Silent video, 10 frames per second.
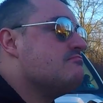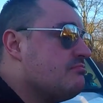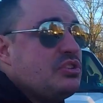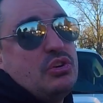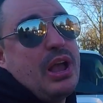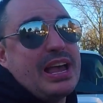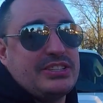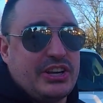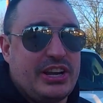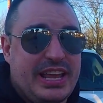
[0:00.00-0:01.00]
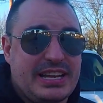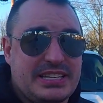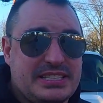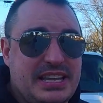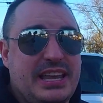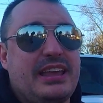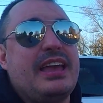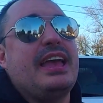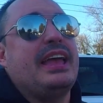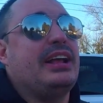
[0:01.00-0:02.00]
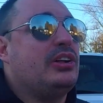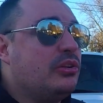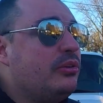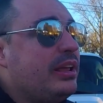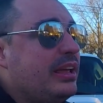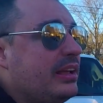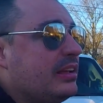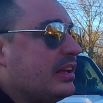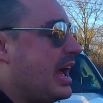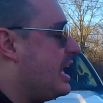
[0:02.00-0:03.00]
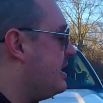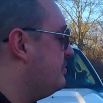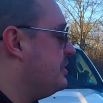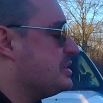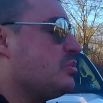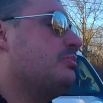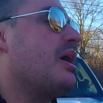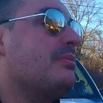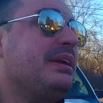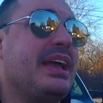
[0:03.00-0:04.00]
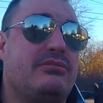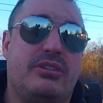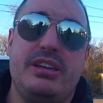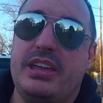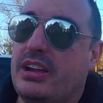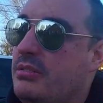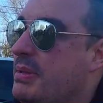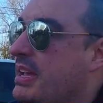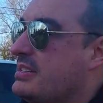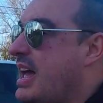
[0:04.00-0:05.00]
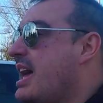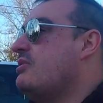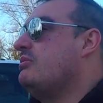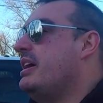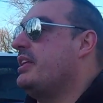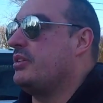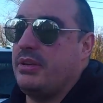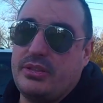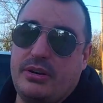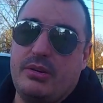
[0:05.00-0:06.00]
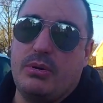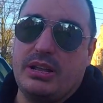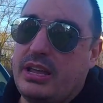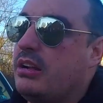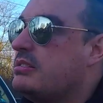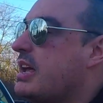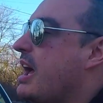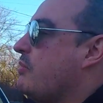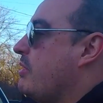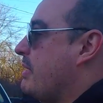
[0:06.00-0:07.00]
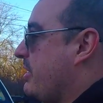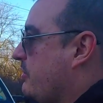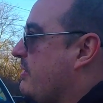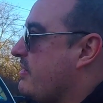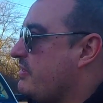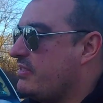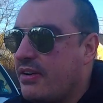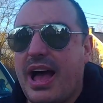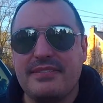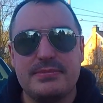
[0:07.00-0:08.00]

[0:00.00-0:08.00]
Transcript: You guys are going to get to see, including this will probably get re-geared because I don't like 331 gears. I want my 355s